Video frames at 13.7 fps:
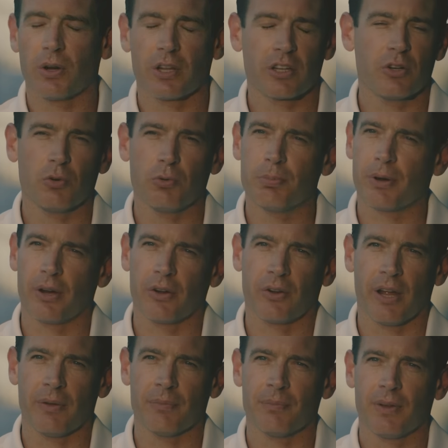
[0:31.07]
what a cool
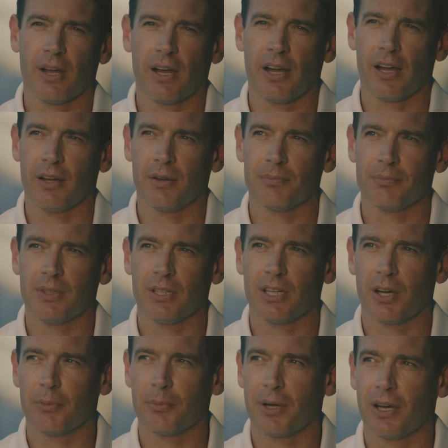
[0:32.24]
program. Um, you
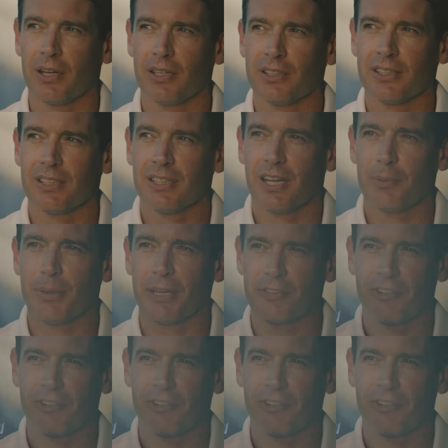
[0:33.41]
know, I'm a, a big